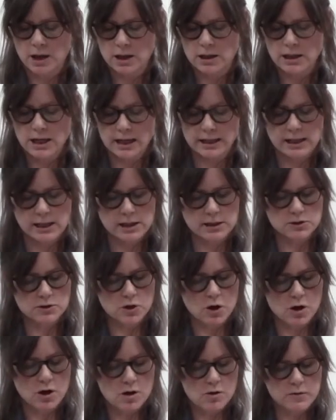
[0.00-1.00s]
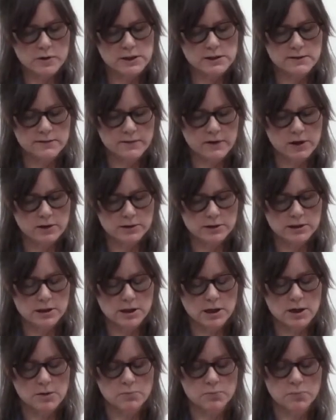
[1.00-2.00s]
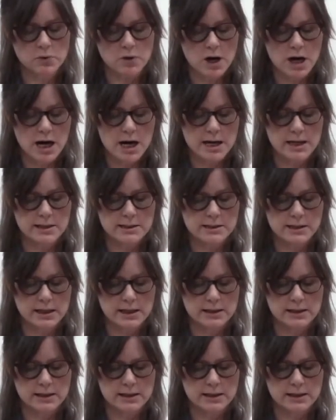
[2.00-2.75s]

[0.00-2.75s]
that he has always felt to comprise